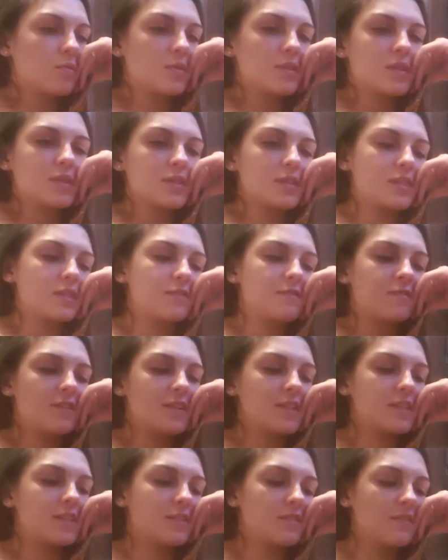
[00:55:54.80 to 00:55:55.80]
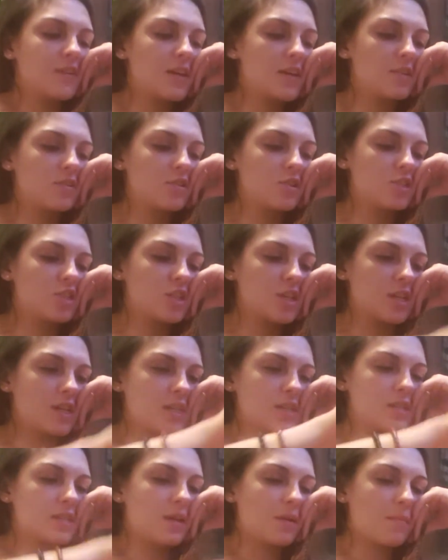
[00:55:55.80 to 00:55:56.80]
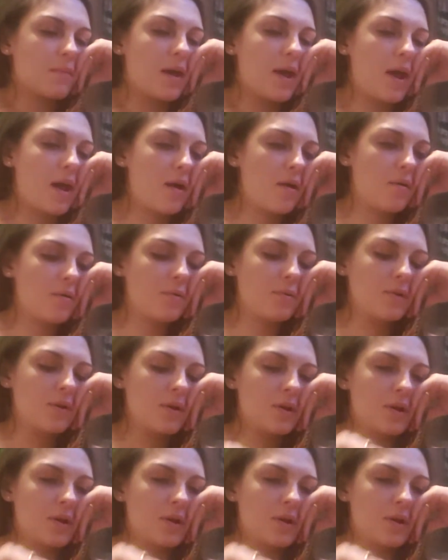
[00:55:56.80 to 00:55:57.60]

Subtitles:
with this defensive energy somehow.